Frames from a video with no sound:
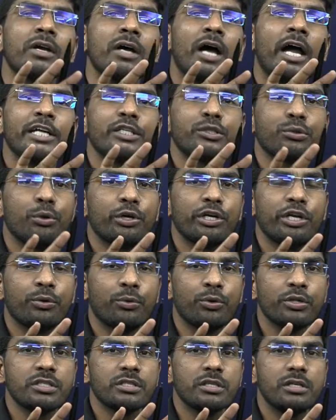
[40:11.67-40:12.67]
hot
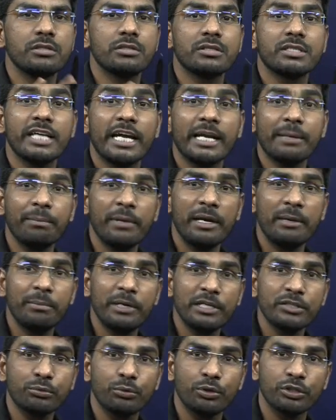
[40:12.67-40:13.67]
question statement
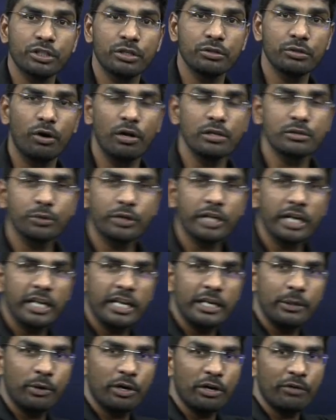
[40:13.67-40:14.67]
based question also can
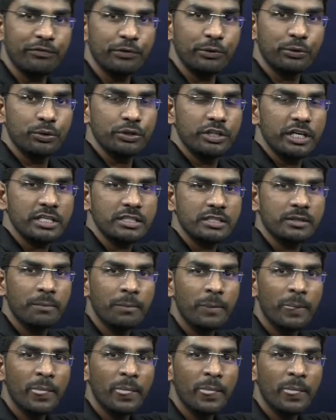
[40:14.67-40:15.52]
any one of you do this